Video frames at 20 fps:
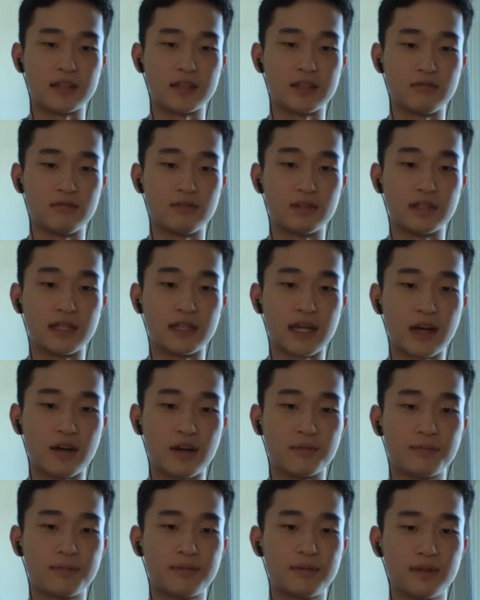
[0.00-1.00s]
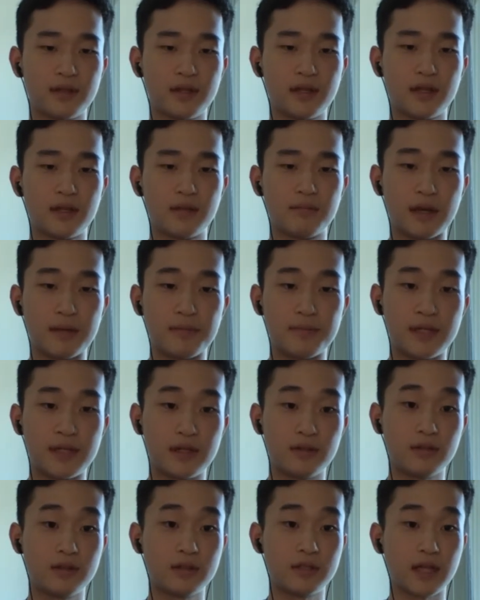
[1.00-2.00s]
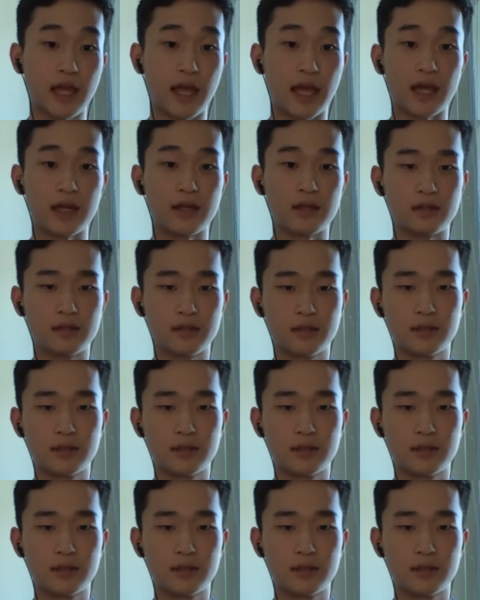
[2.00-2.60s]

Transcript: to really help my peers and